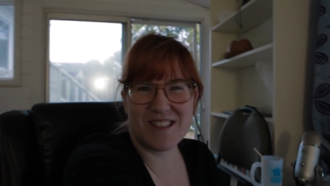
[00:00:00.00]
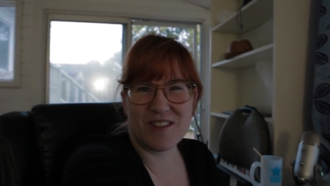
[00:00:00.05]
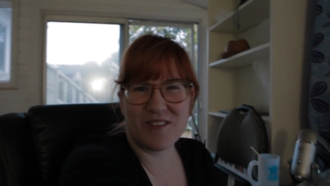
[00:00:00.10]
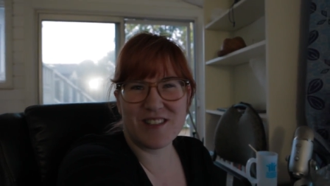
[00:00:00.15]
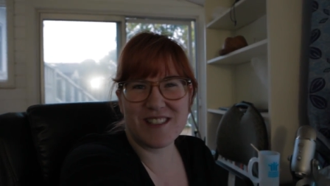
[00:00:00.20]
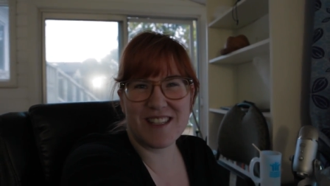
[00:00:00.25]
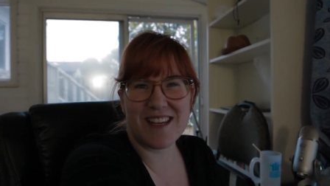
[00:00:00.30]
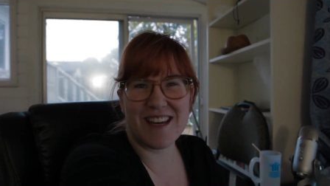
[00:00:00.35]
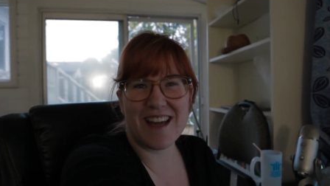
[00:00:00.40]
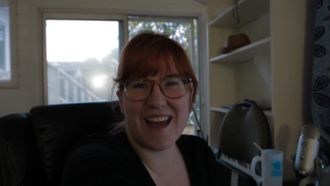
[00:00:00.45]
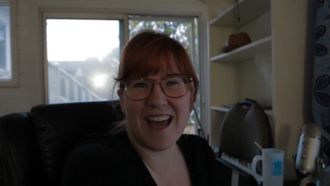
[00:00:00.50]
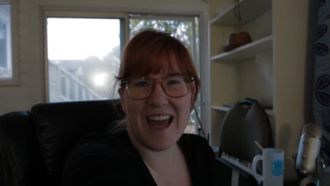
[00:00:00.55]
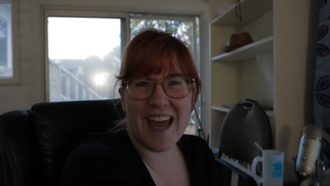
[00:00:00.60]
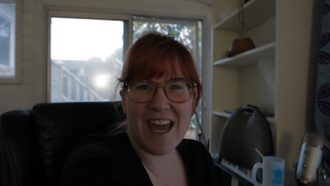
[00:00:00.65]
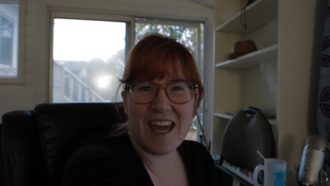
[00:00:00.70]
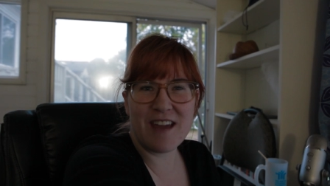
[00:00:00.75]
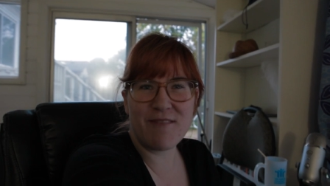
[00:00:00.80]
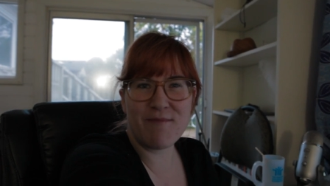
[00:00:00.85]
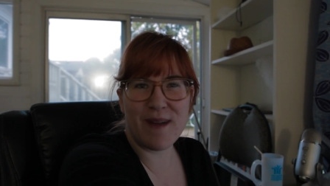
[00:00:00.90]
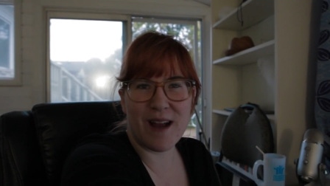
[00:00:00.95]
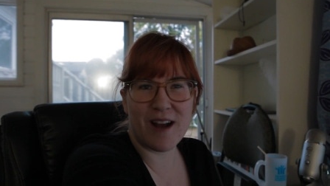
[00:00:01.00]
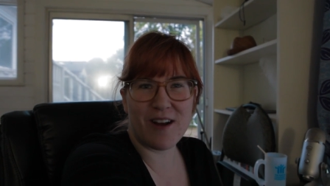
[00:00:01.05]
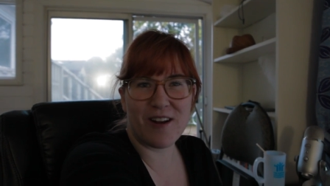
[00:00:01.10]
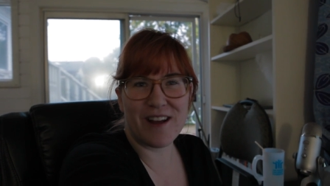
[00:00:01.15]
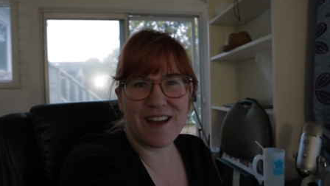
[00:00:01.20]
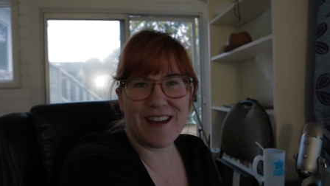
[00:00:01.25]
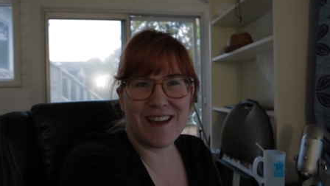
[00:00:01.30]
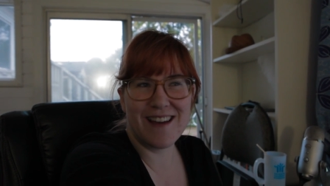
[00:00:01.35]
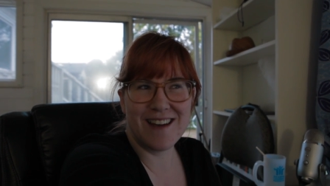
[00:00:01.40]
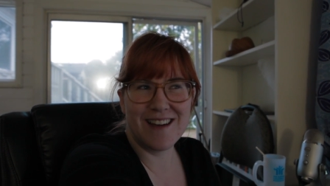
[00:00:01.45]
So it's like, "Hey
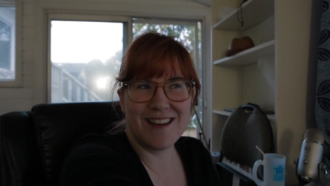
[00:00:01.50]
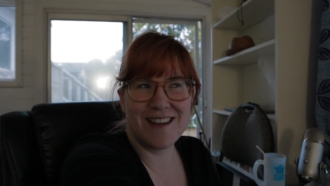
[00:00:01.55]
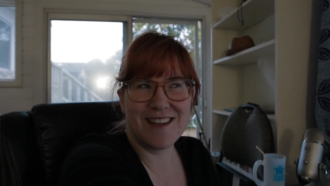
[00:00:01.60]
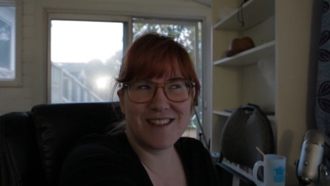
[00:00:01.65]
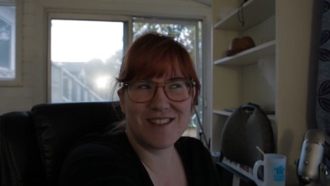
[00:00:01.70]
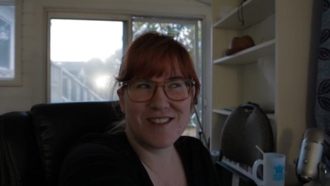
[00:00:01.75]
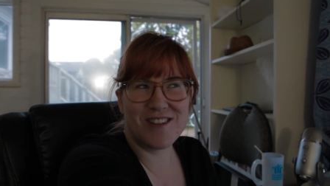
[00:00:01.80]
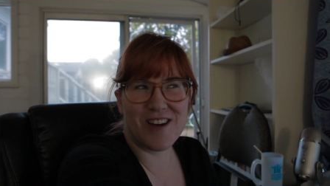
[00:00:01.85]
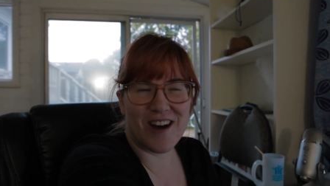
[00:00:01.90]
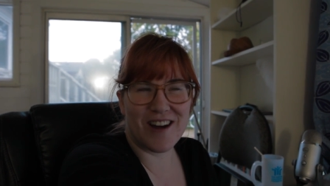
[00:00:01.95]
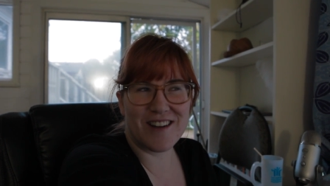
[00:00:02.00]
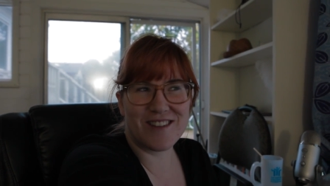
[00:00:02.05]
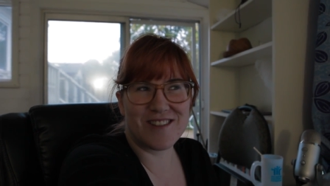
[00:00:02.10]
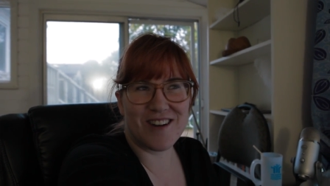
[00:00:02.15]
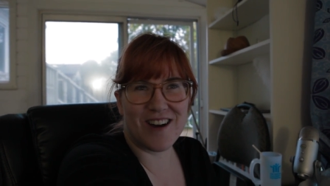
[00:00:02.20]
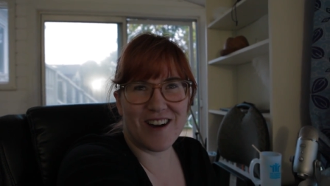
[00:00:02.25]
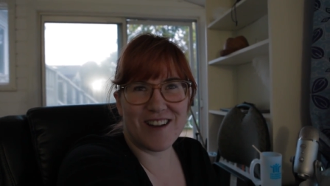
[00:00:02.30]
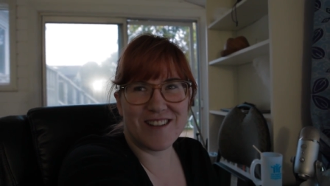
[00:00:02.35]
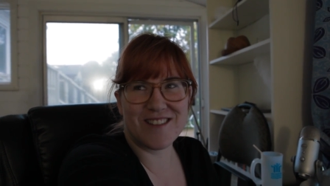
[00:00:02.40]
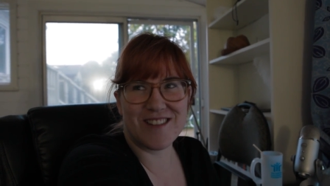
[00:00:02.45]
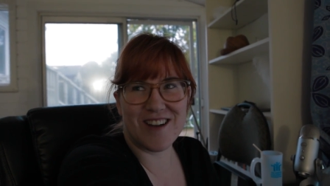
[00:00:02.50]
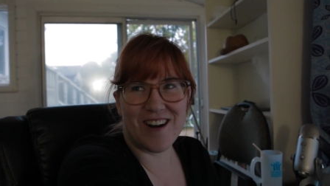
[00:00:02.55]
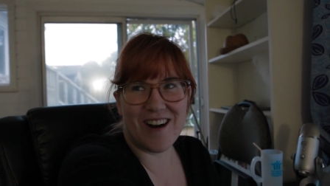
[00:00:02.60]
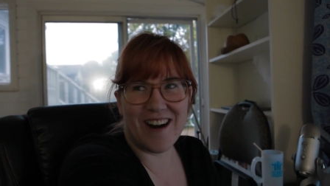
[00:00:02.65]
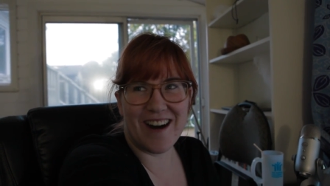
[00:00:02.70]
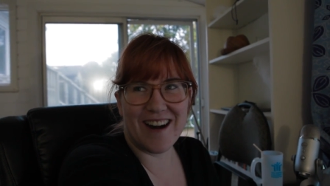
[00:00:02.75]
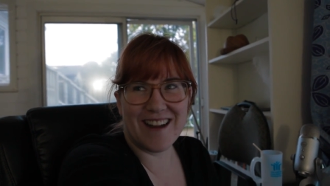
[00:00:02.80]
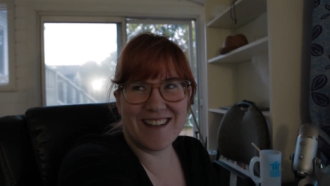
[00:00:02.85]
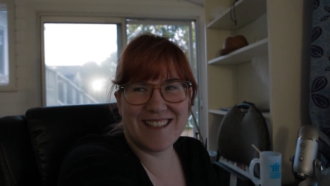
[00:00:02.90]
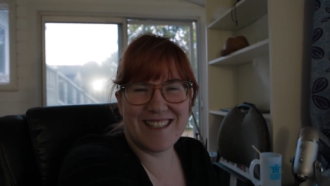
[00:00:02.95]
Mary, dot dot
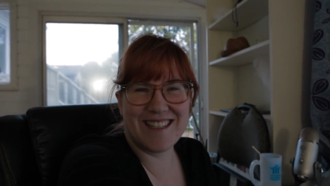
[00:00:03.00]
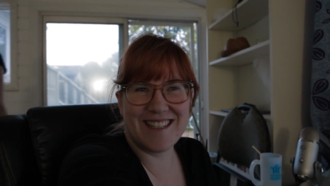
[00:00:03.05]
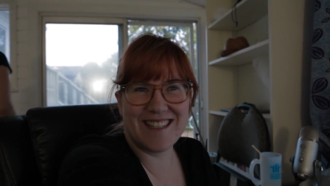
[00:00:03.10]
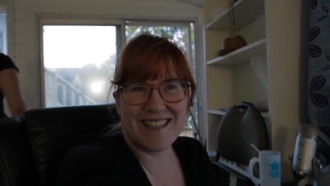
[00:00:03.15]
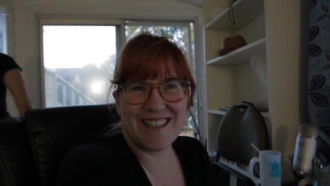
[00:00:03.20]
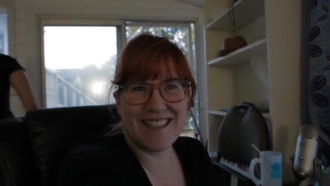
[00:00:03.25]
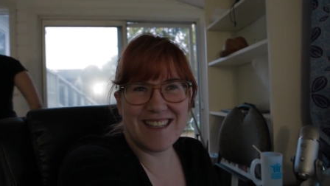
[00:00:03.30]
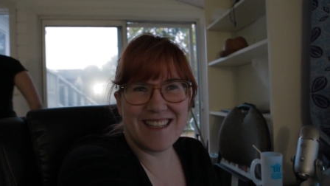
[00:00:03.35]
dot."